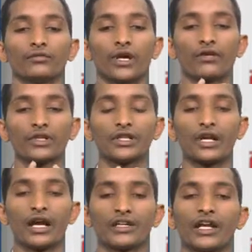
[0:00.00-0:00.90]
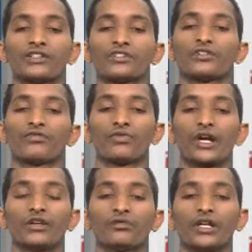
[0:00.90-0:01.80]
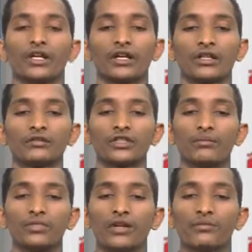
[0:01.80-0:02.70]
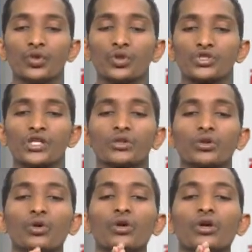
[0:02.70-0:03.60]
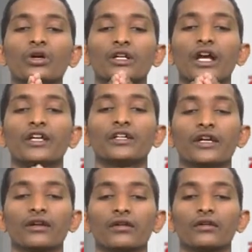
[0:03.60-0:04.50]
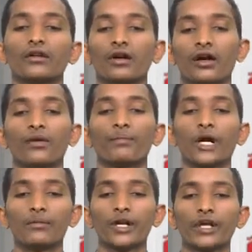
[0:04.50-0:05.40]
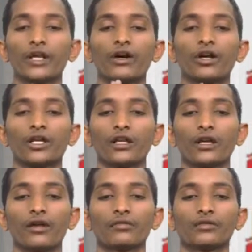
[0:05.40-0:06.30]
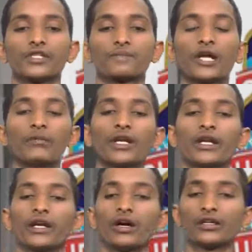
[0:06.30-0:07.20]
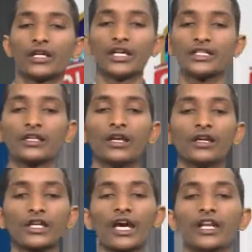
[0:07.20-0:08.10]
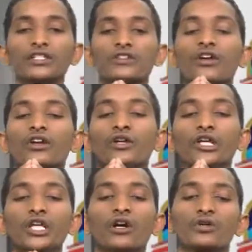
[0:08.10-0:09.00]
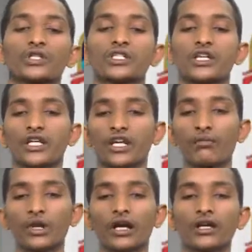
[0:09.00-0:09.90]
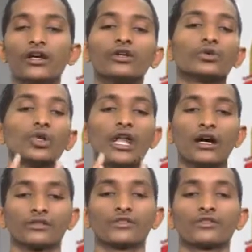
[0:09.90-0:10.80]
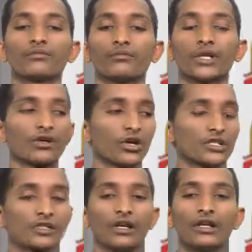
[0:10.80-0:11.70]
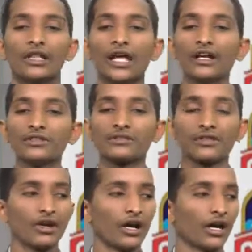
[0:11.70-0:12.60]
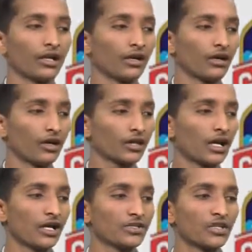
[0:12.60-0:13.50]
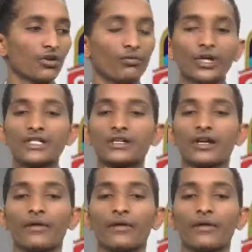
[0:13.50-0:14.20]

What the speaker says: after the contraction of right ventricle, the blood moves into right pulmonary artery. This pulmonary arteries carries deoxygenated blood to lungs, because lungs are organs which